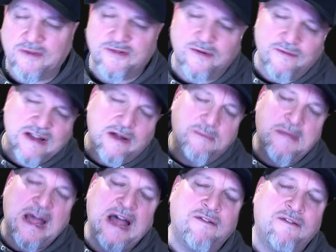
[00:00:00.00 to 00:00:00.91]
So I think I'm
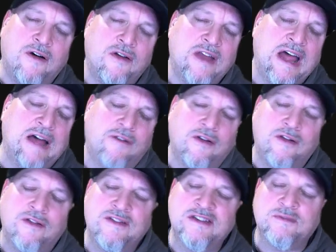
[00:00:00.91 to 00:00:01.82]
half on
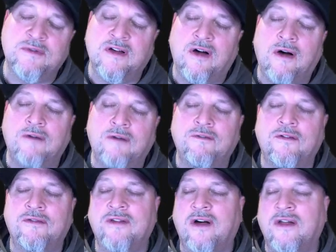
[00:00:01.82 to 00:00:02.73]
this one,
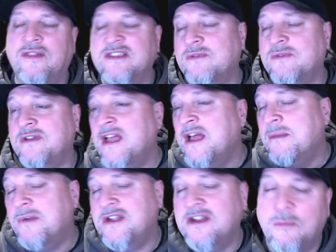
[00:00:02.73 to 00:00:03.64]

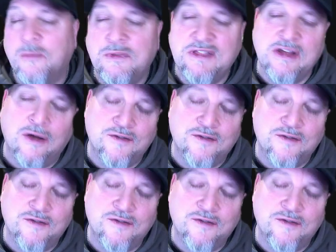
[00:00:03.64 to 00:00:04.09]
but with the off